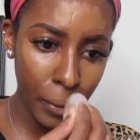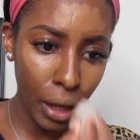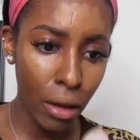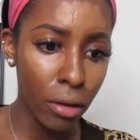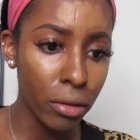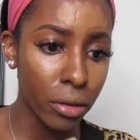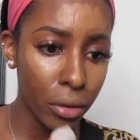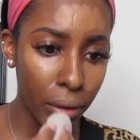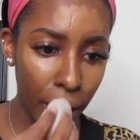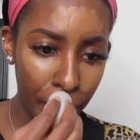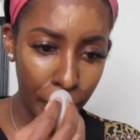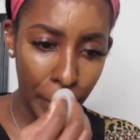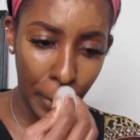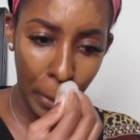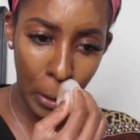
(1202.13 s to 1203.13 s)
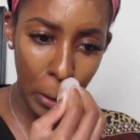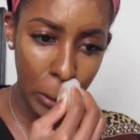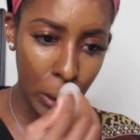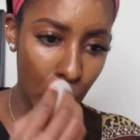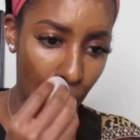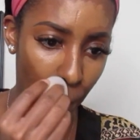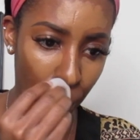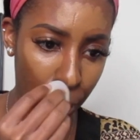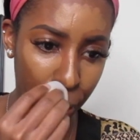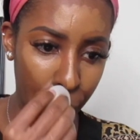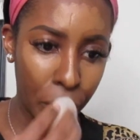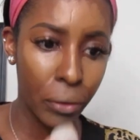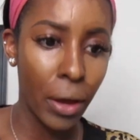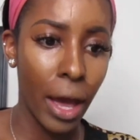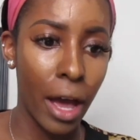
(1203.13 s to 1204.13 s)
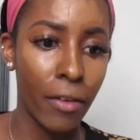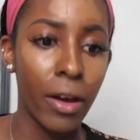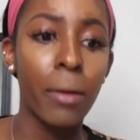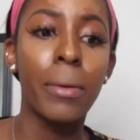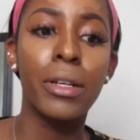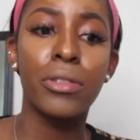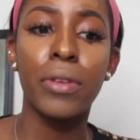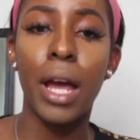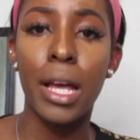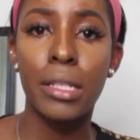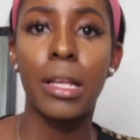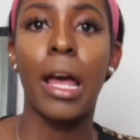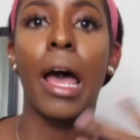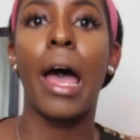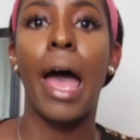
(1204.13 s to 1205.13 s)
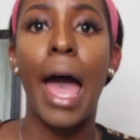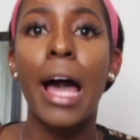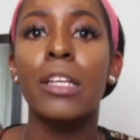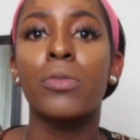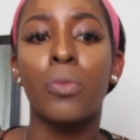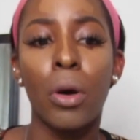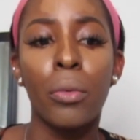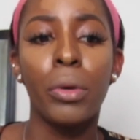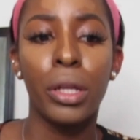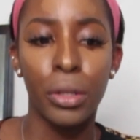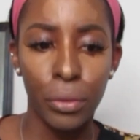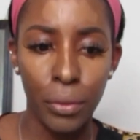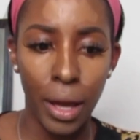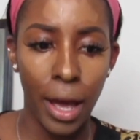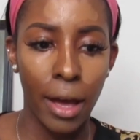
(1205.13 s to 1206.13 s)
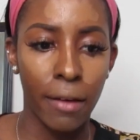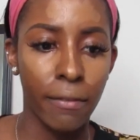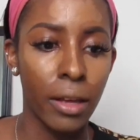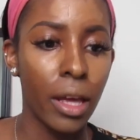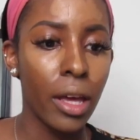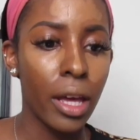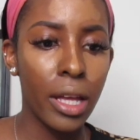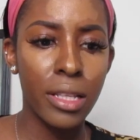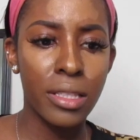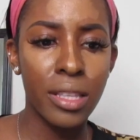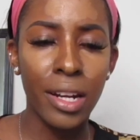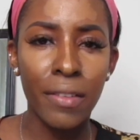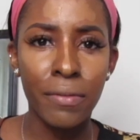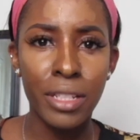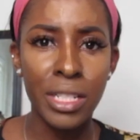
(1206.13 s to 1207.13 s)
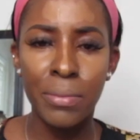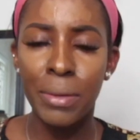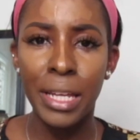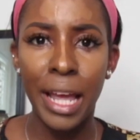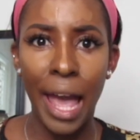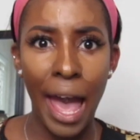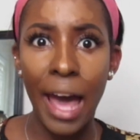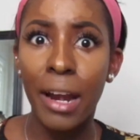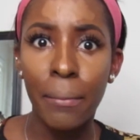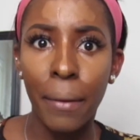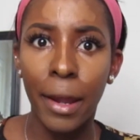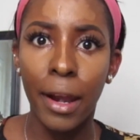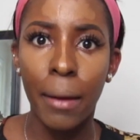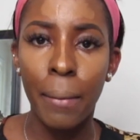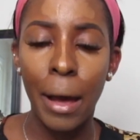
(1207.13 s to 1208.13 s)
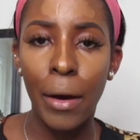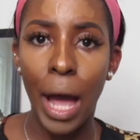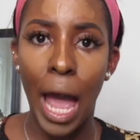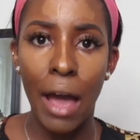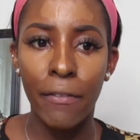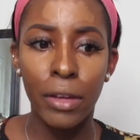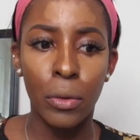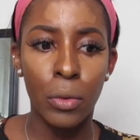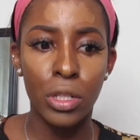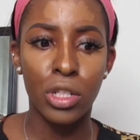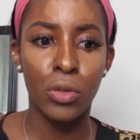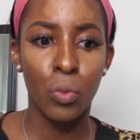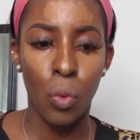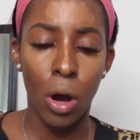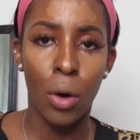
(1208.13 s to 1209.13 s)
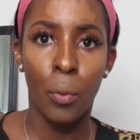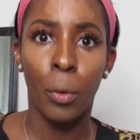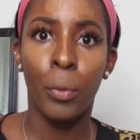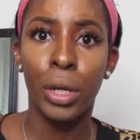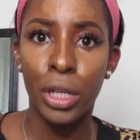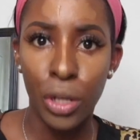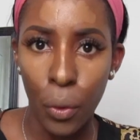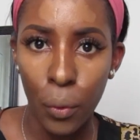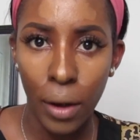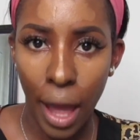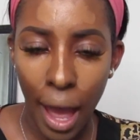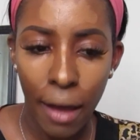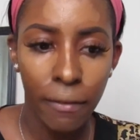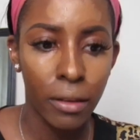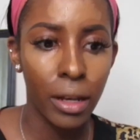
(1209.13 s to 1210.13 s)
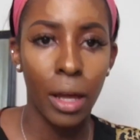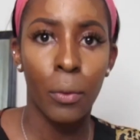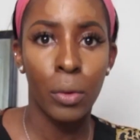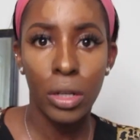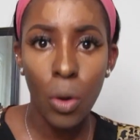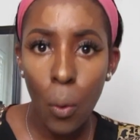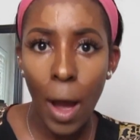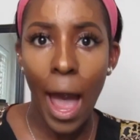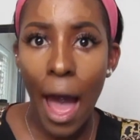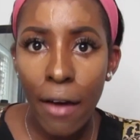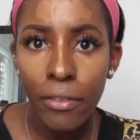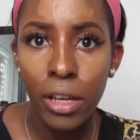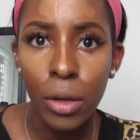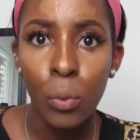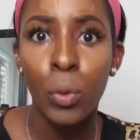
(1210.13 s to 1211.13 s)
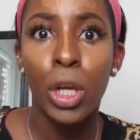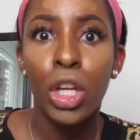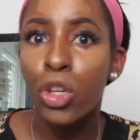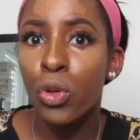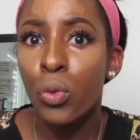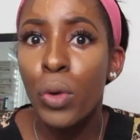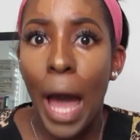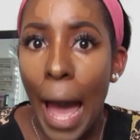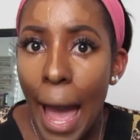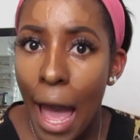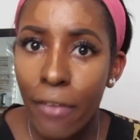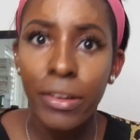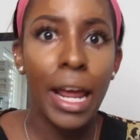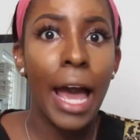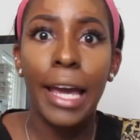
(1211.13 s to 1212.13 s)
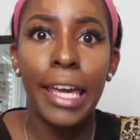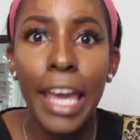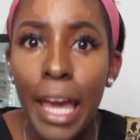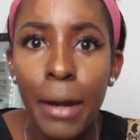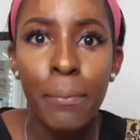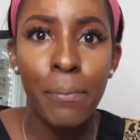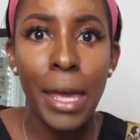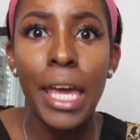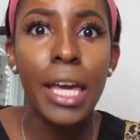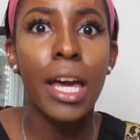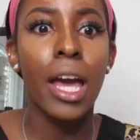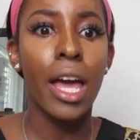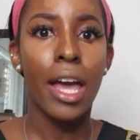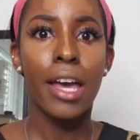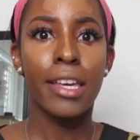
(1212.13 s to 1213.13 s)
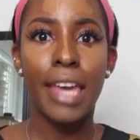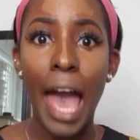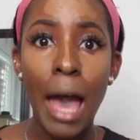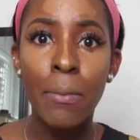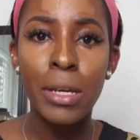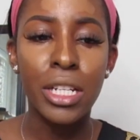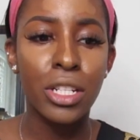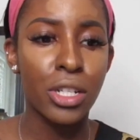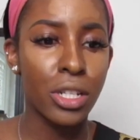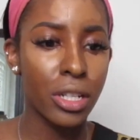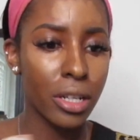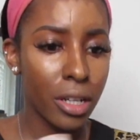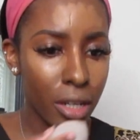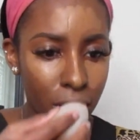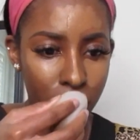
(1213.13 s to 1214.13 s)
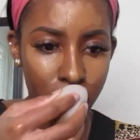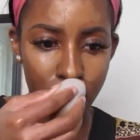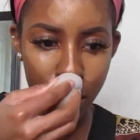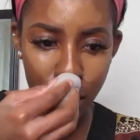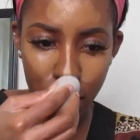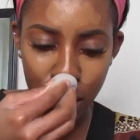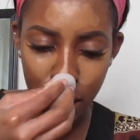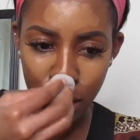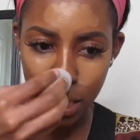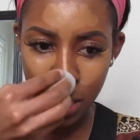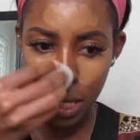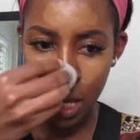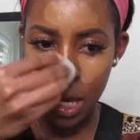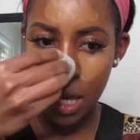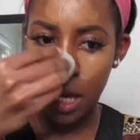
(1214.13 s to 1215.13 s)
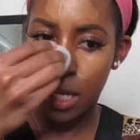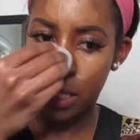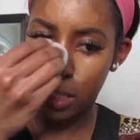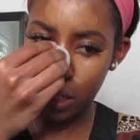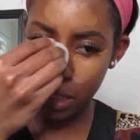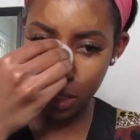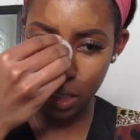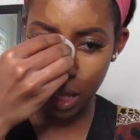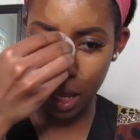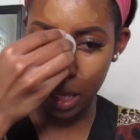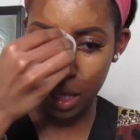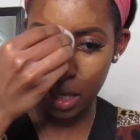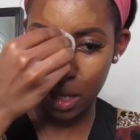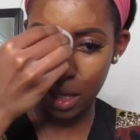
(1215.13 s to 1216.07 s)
Well, you don't have it in coleslaw, what do you have? How about you ask what we do have, instead of just being adamant about having what you want when we don't have it. Like, we don't have it. We do not have it. I can't make cabbage. Jesus. It's just like,